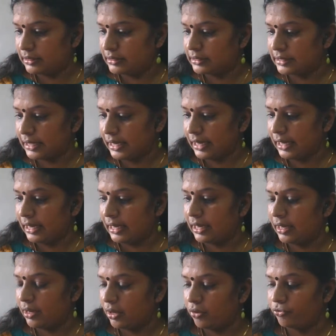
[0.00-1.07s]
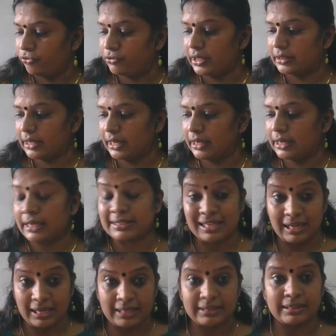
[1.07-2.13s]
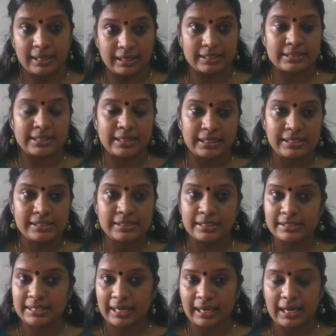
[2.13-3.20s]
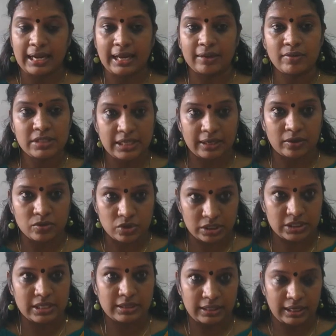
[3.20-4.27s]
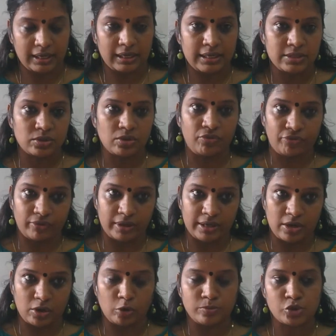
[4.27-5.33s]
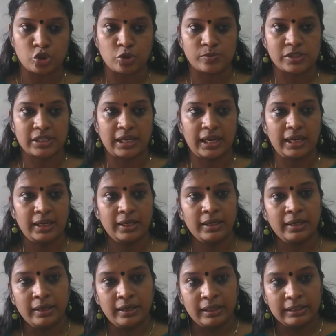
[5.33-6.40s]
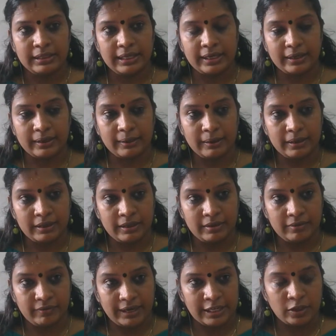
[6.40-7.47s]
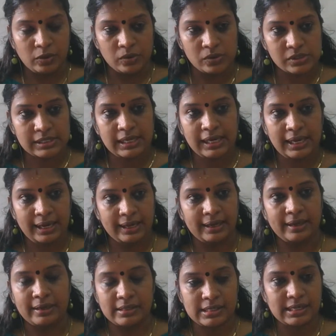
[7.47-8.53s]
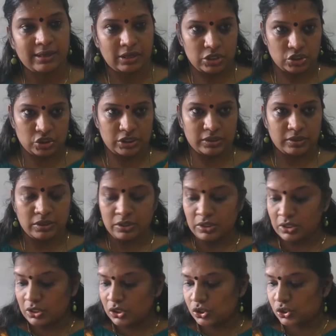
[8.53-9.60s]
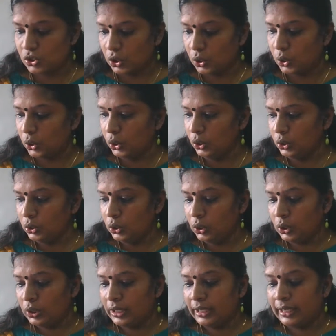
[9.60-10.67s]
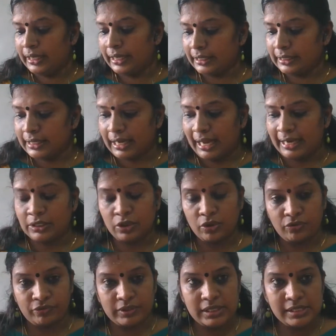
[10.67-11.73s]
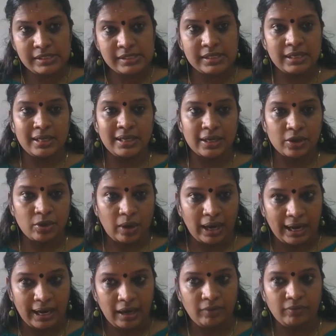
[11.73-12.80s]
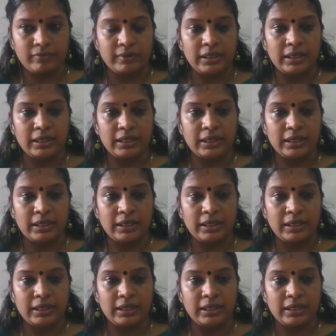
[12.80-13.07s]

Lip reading: 3 of the SLA theories, that is second language acquisition theories of Noam Chomsky, then Vygotsky and Christian. So in the light of this, you have